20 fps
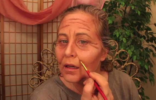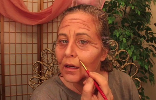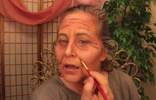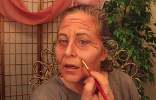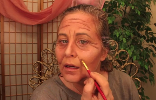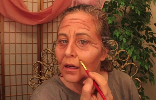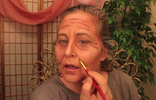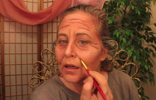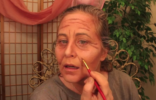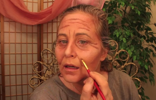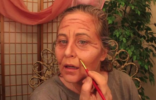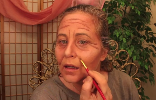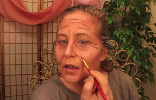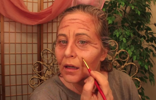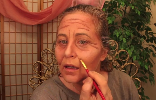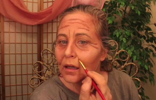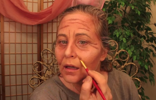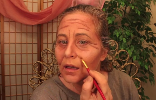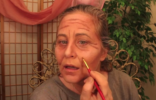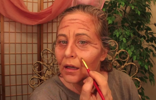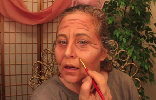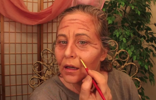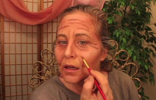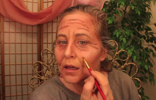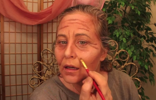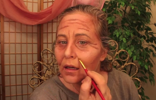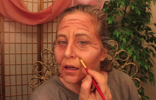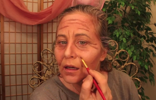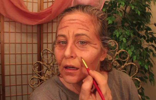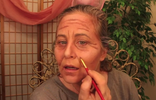
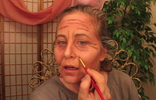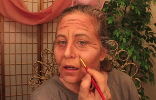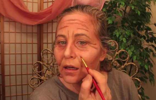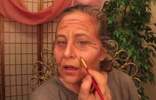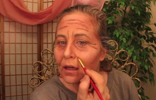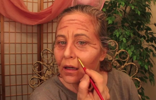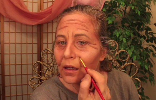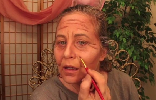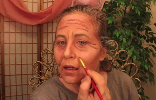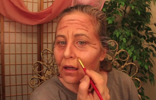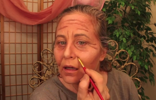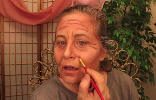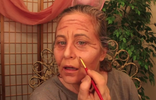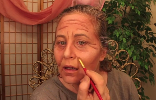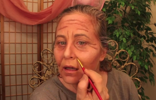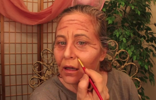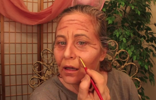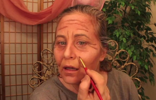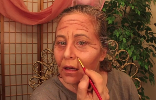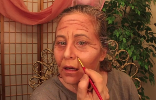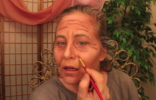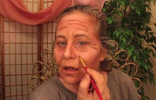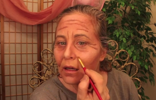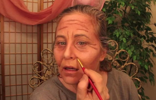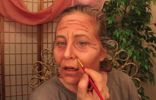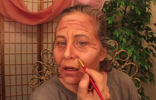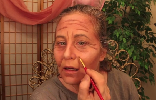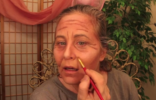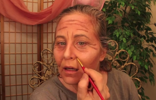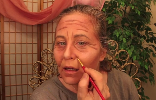
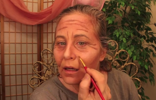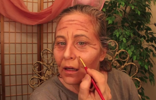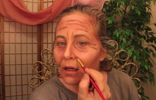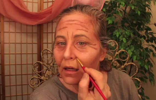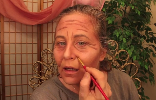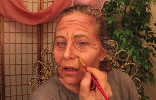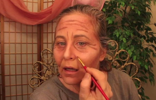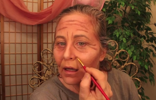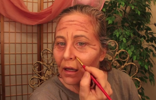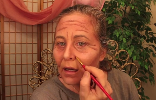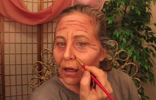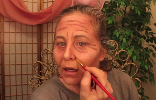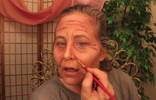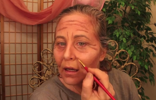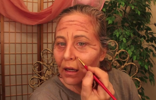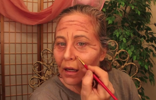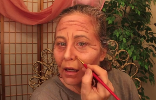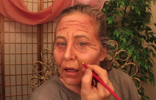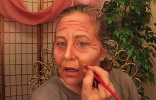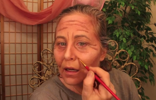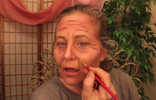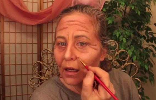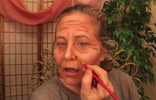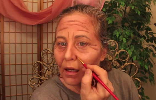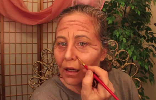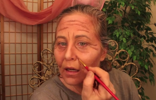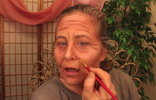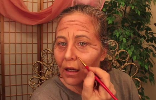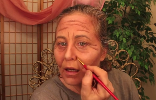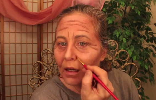
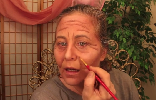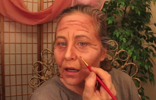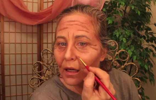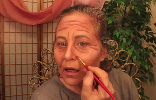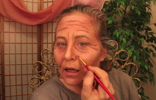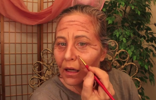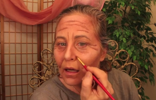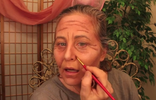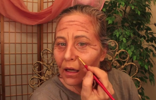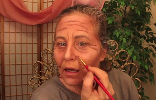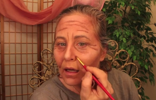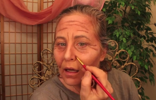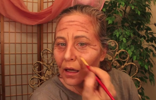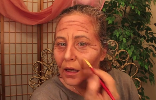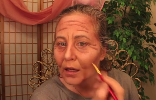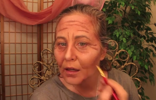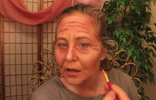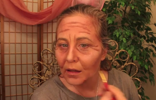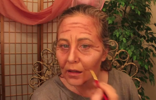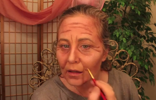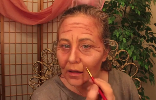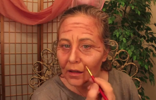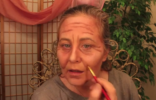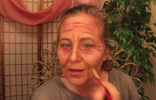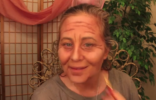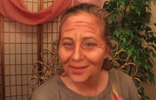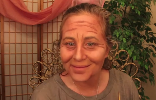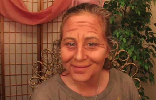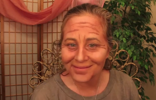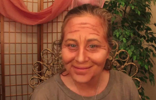
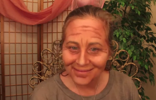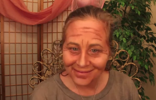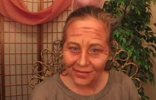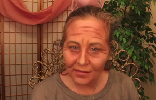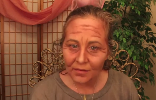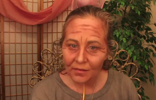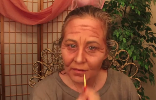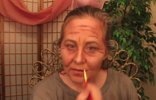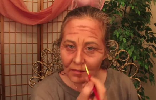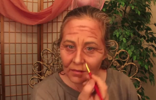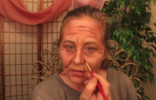(silence)